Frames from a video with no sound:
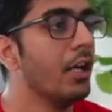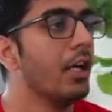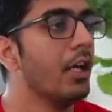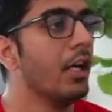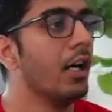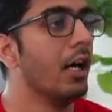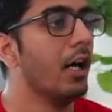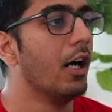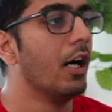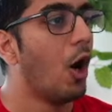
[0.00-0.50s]
uh,
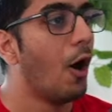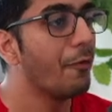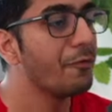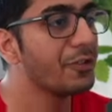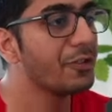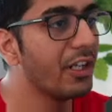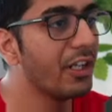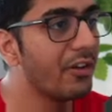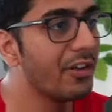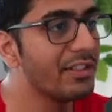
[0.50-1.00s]

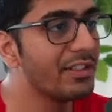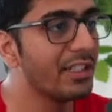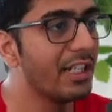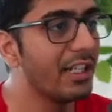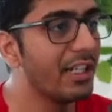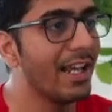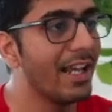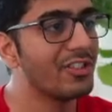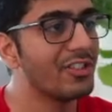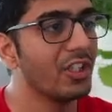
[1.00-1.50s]
offset reset
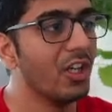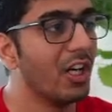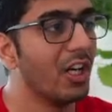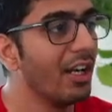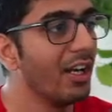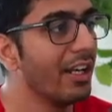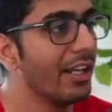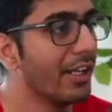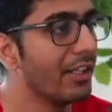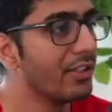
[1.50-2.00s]
as
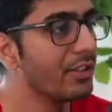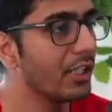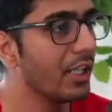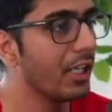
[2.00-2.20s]
earliest,